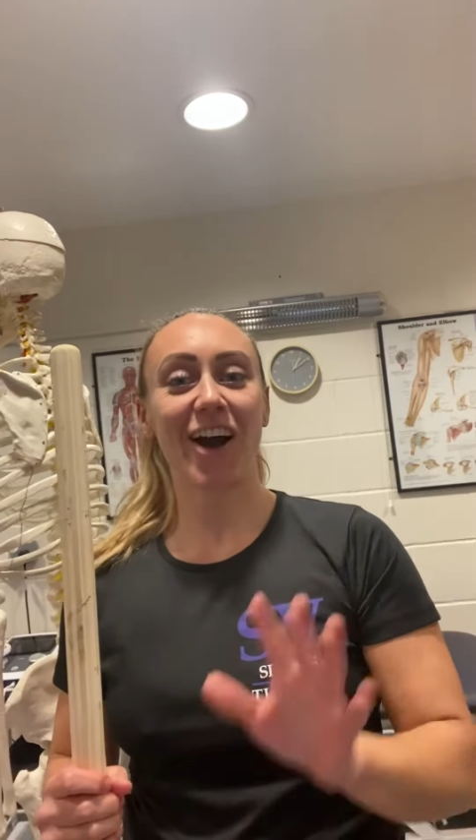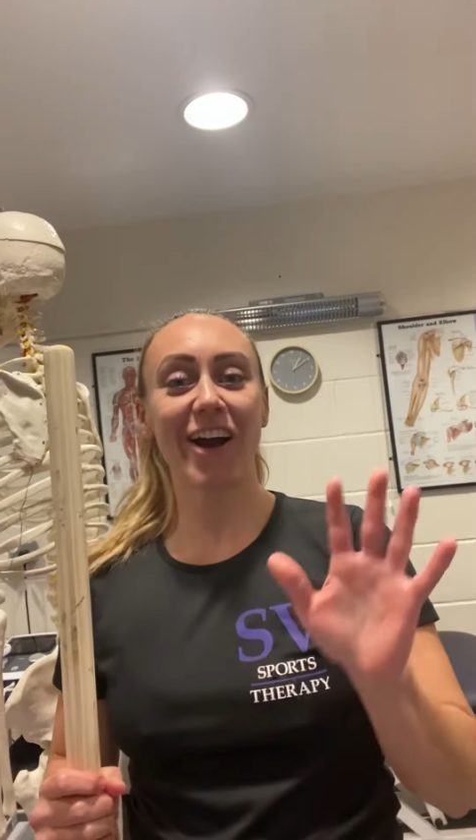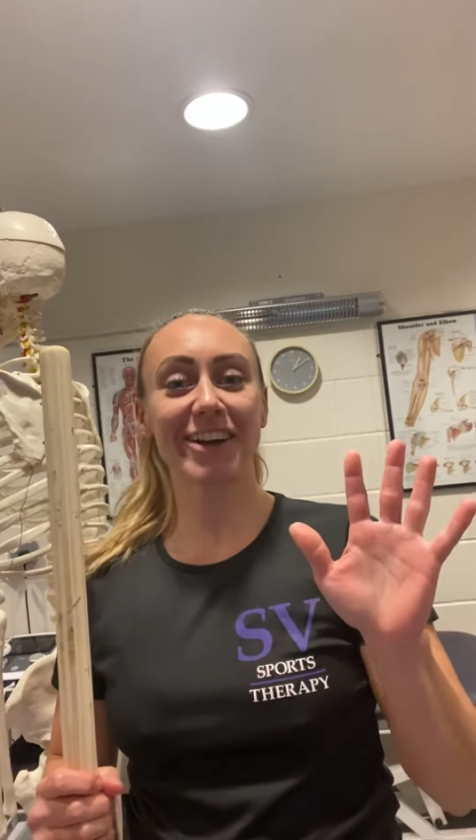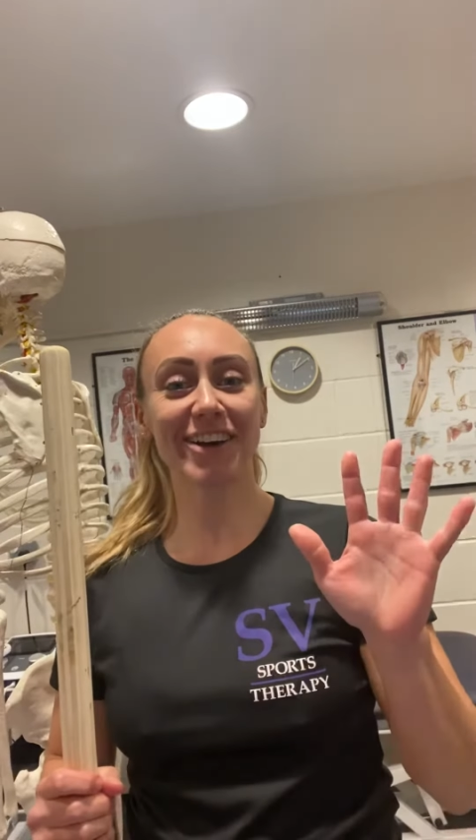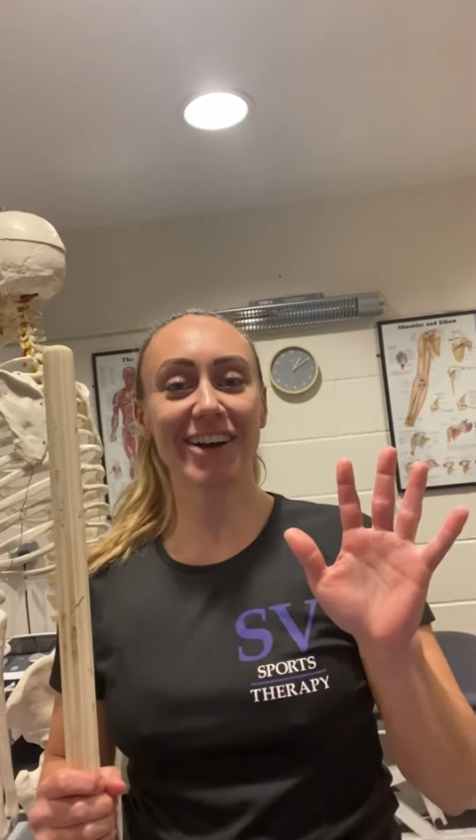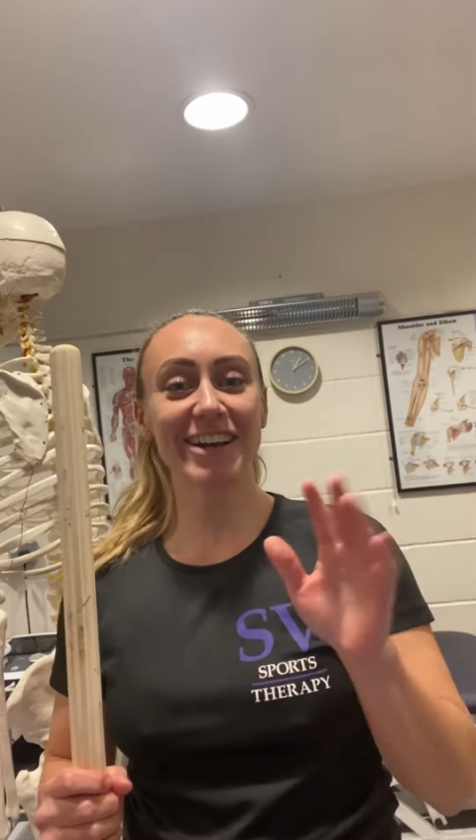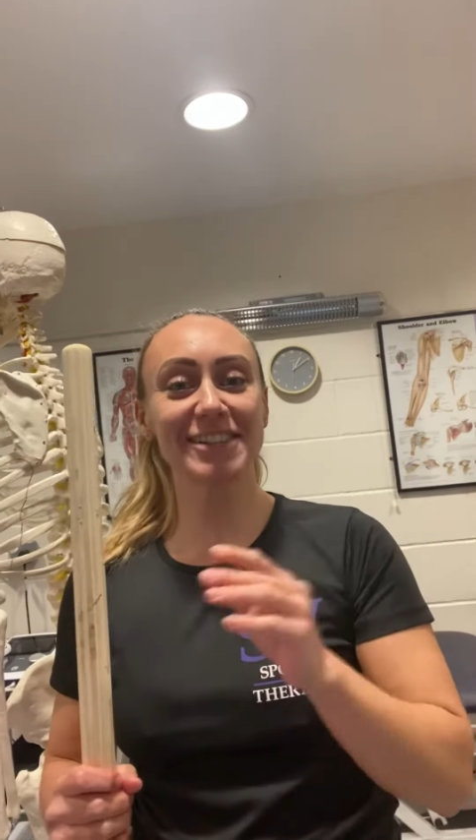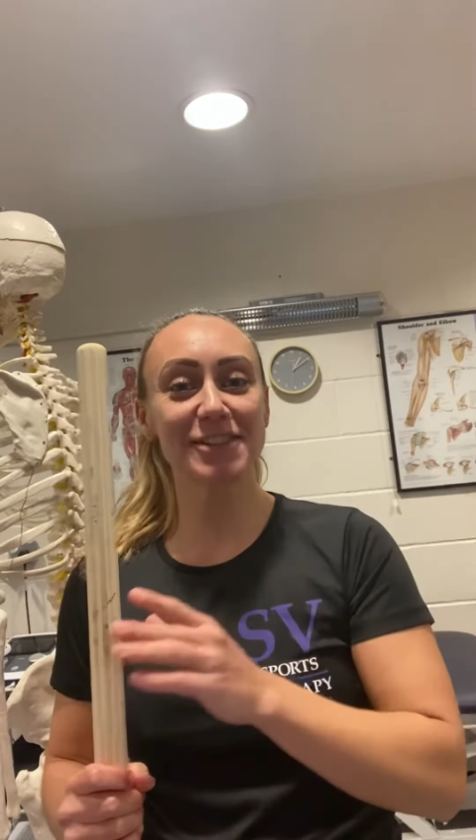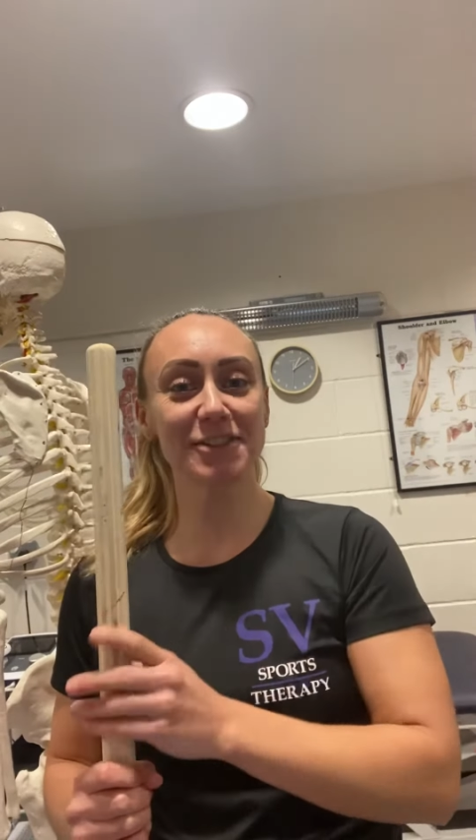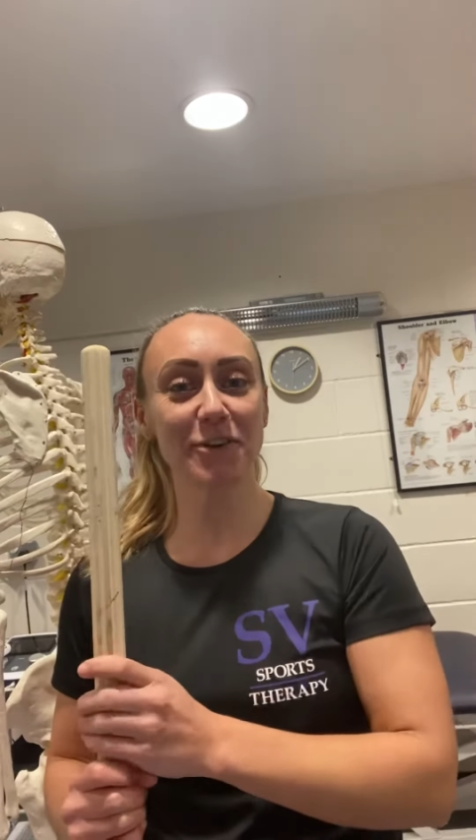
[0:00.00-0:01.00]
Hi guys,
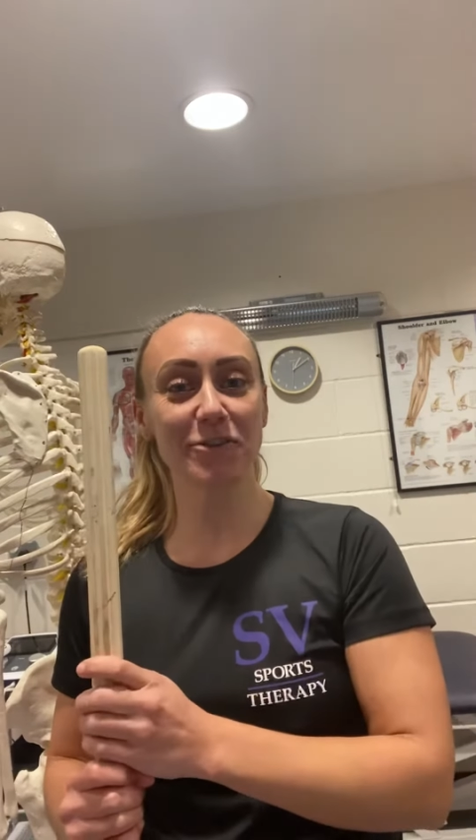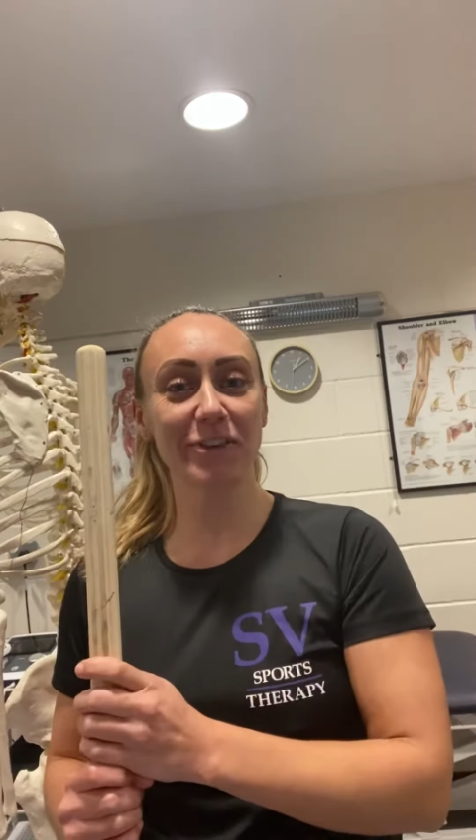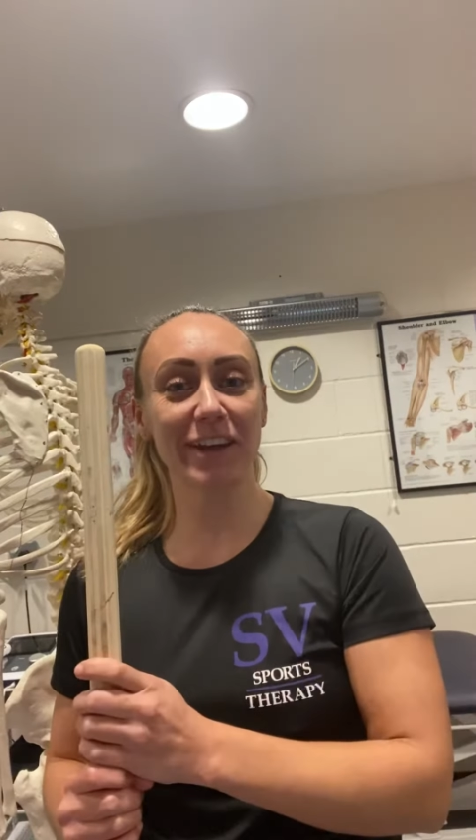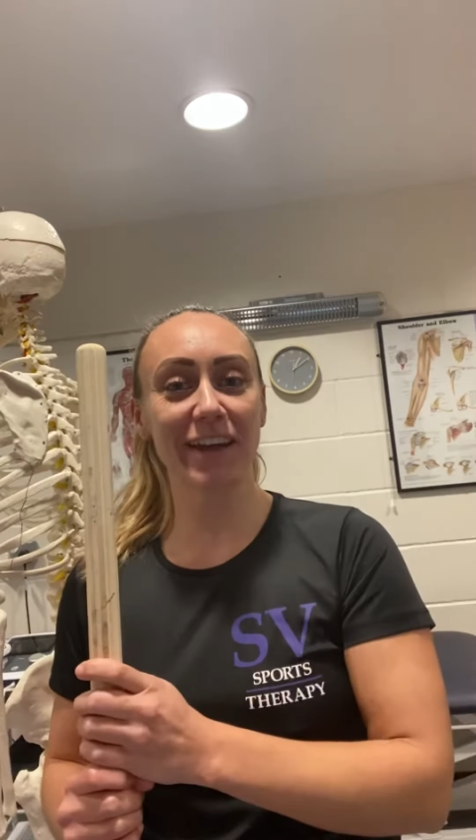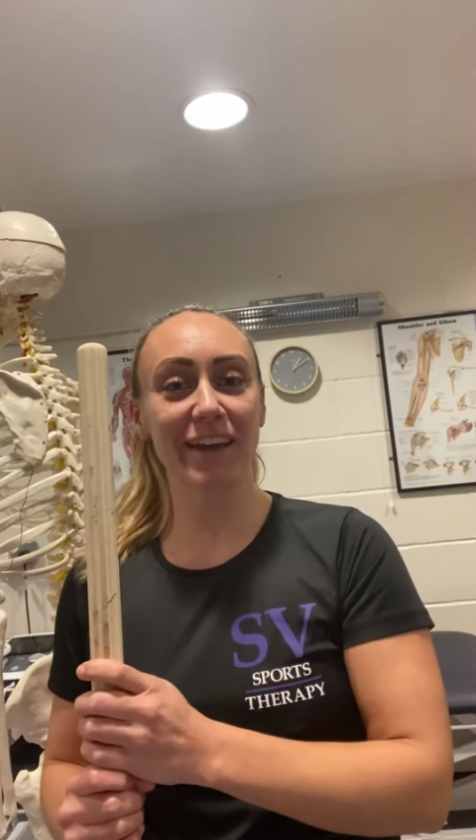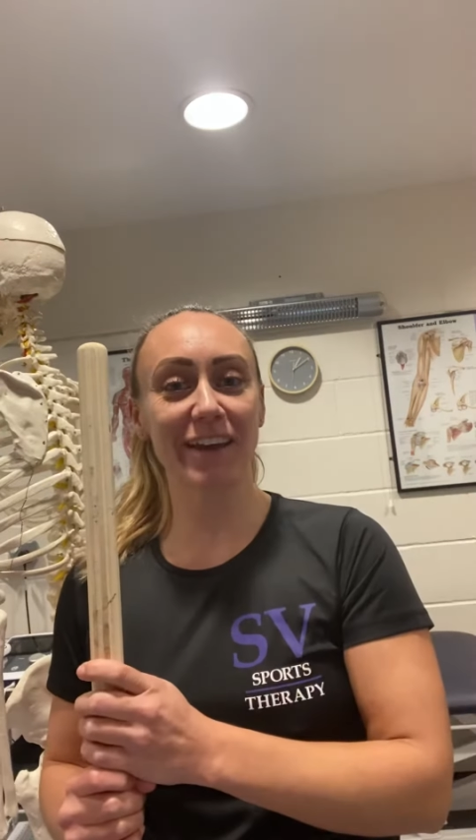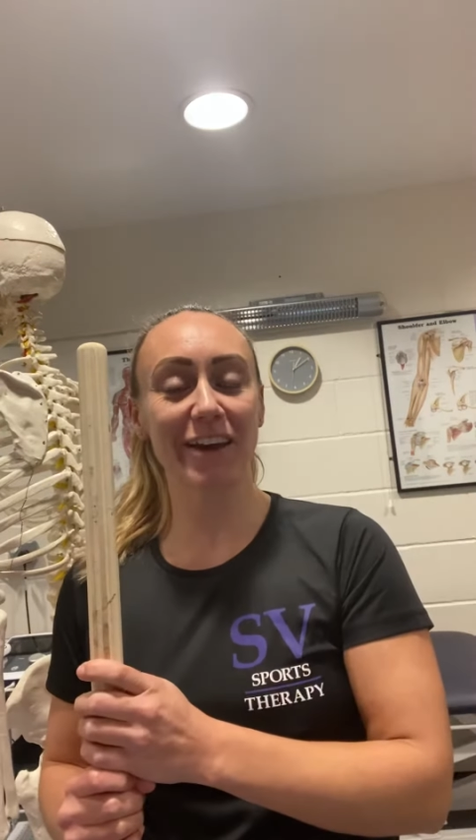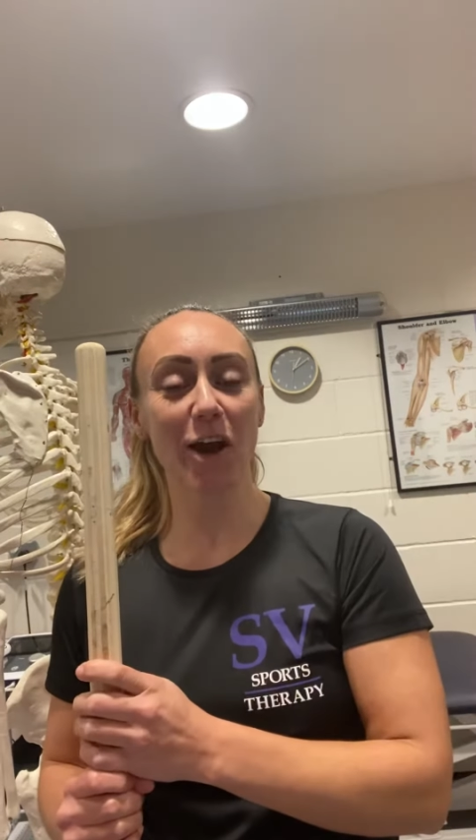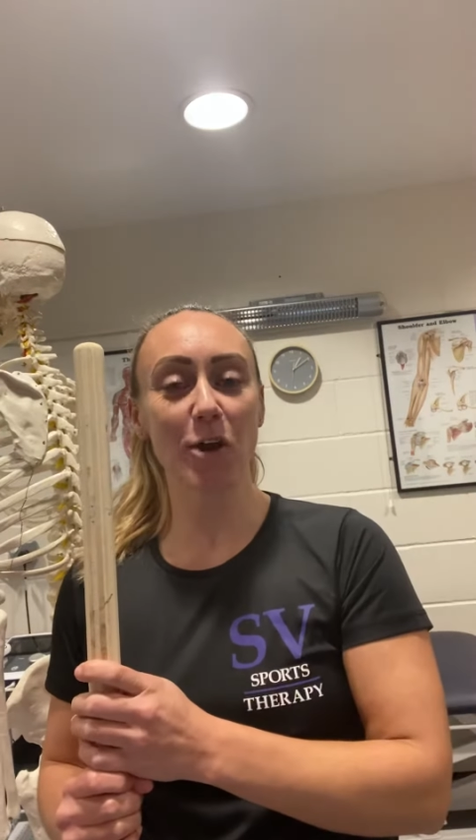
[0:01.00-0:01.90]
Sophie here.